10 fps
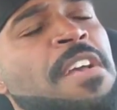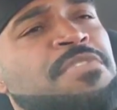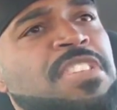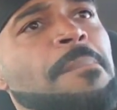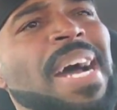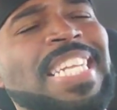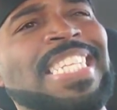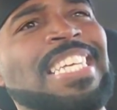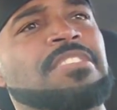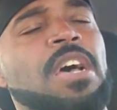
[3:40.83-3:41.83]
If
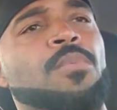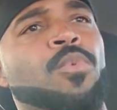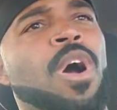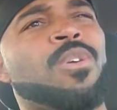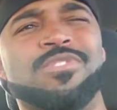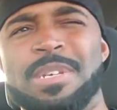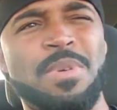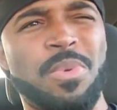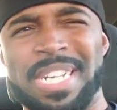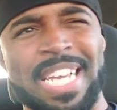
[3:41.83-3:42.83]
somebody did something wrong,
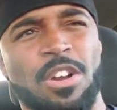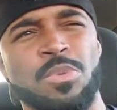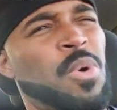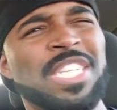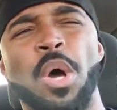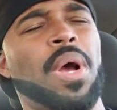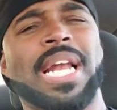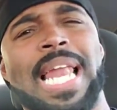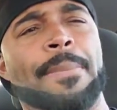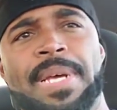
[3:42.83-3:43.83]
Jimmy would get on. Wasn't no
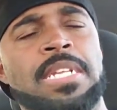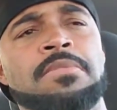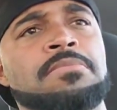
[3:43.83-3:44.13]
clapping.